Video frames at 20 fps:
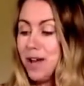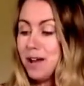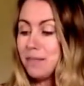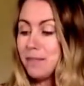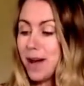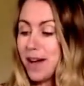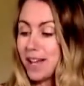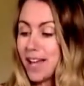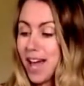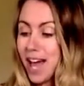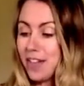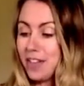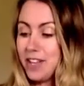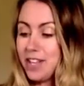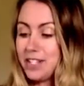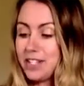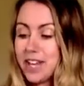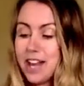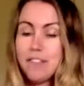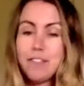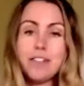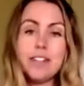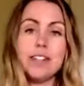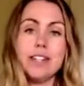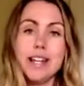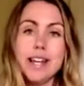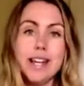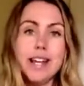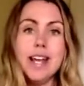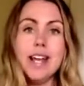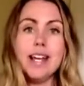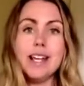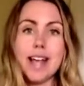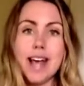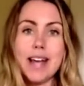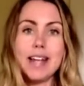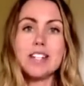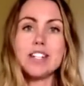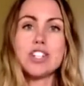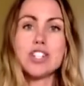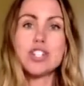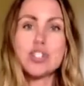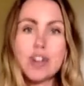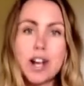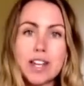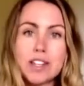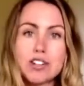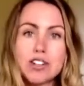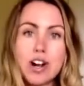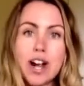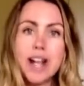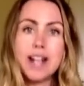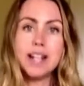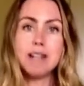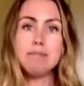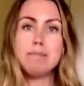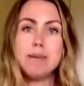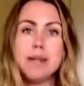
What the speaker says: But Kathy, definitely get into strength training,